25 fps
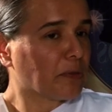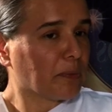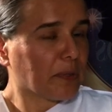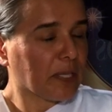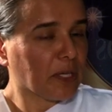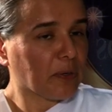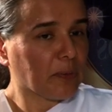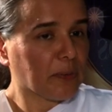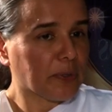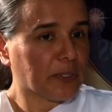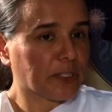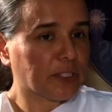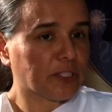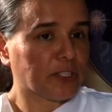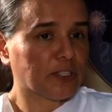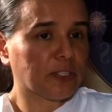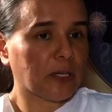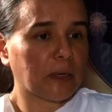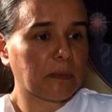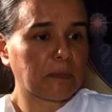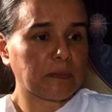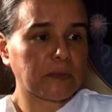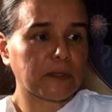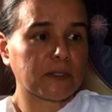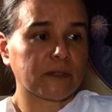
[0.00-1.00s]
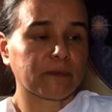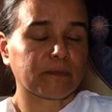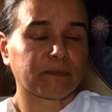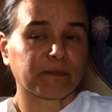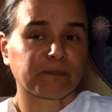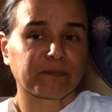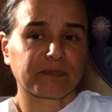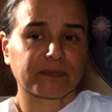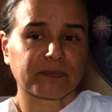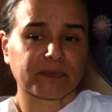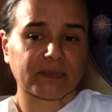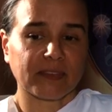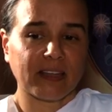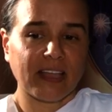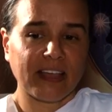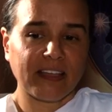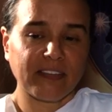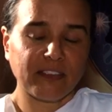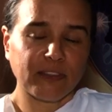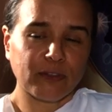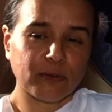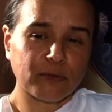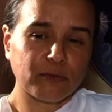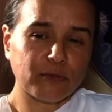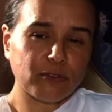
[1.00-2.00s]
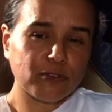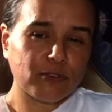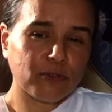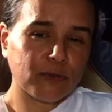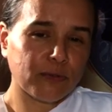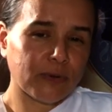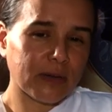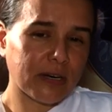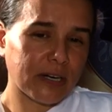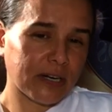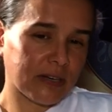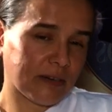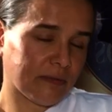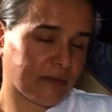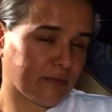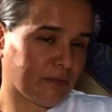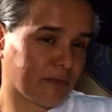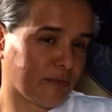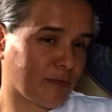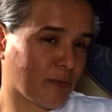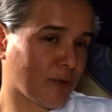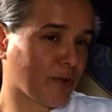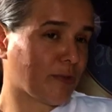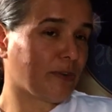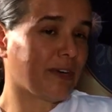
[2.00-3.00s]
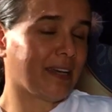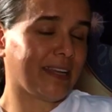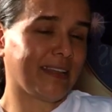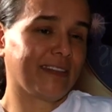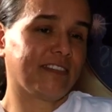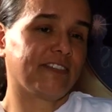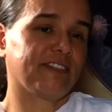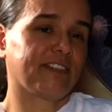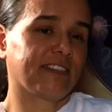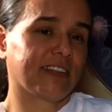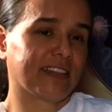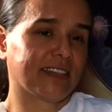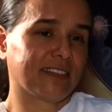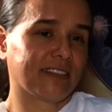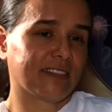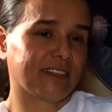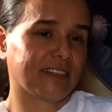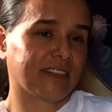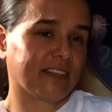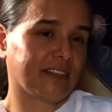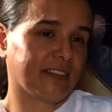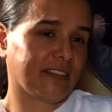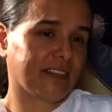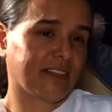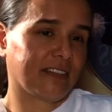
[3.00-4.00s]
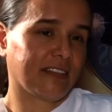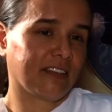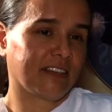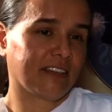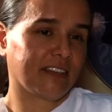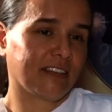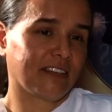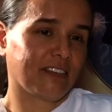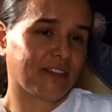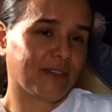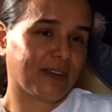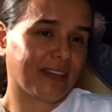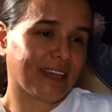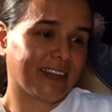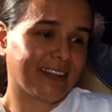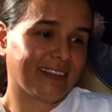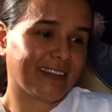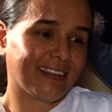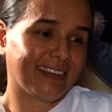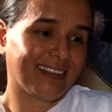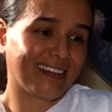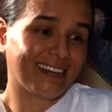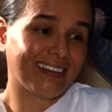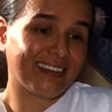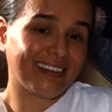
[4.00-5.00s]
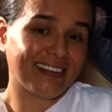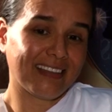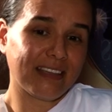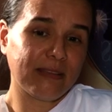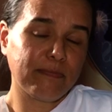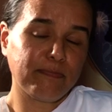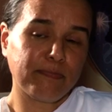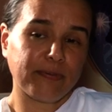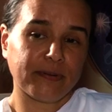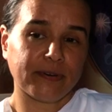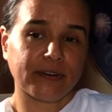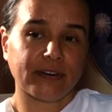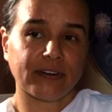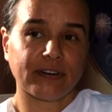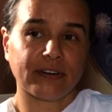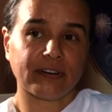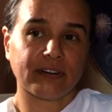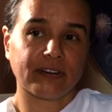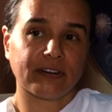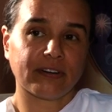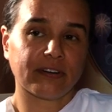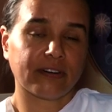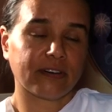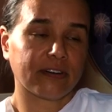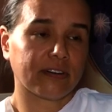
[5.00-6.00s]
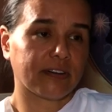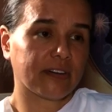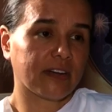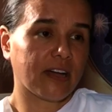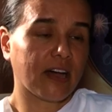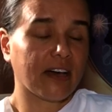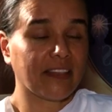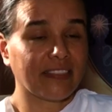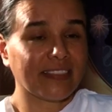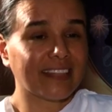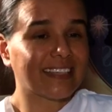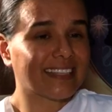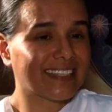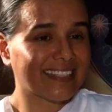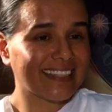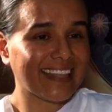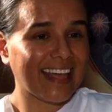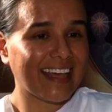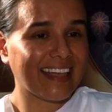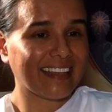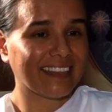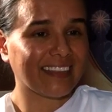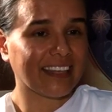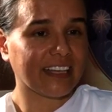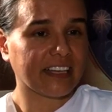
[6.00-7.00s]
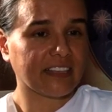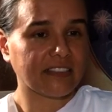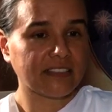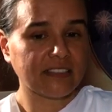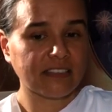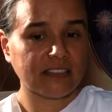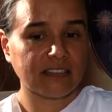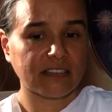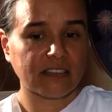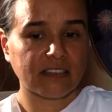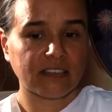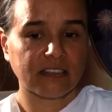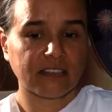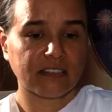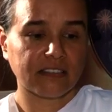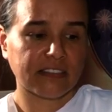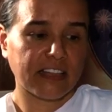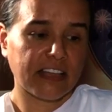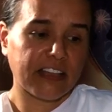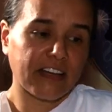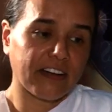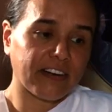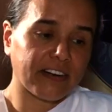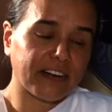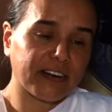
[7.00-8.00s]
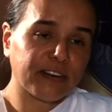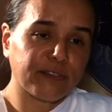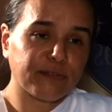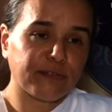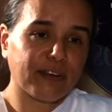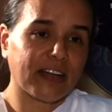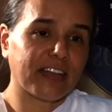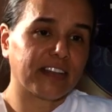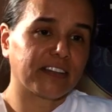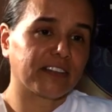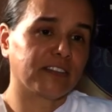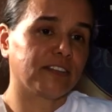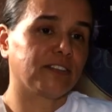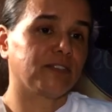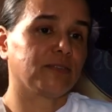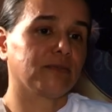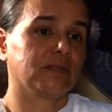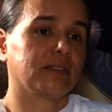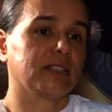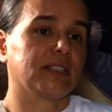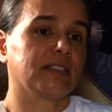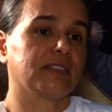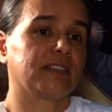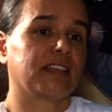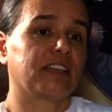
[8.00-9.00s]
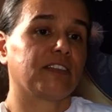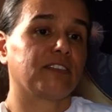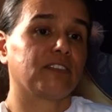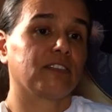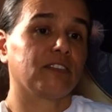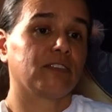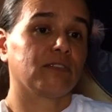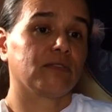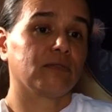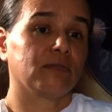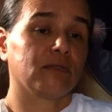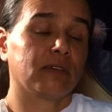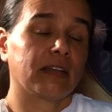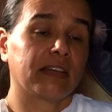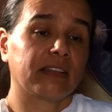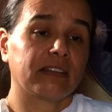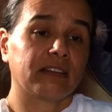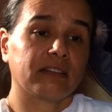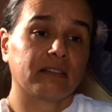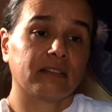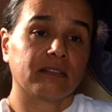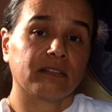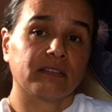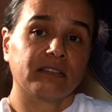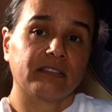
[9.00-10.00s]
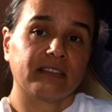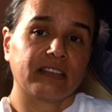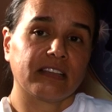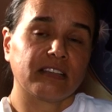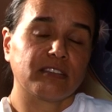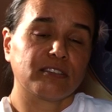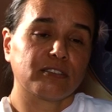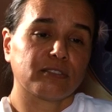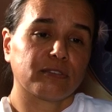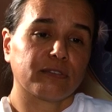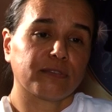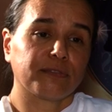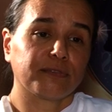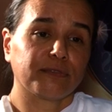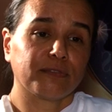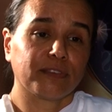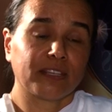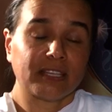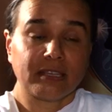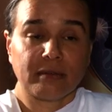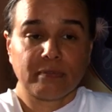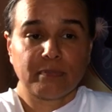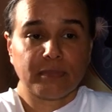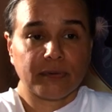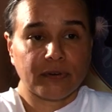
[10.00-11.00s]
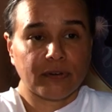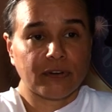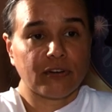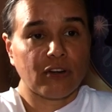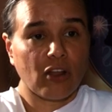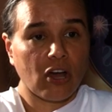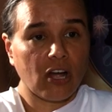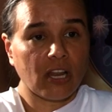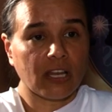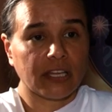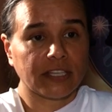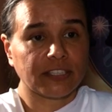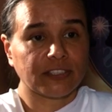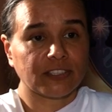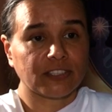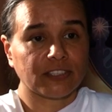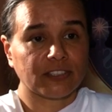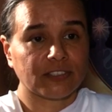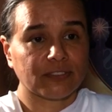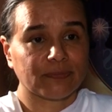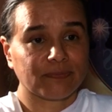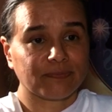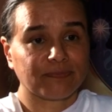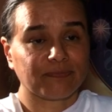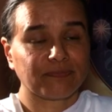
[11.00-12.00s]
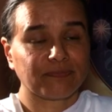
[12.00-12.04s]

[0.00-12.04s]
doing workshops. And those who are more interested in creating deeper understandings, they are invited to the center to get a taste of deeper knowledge.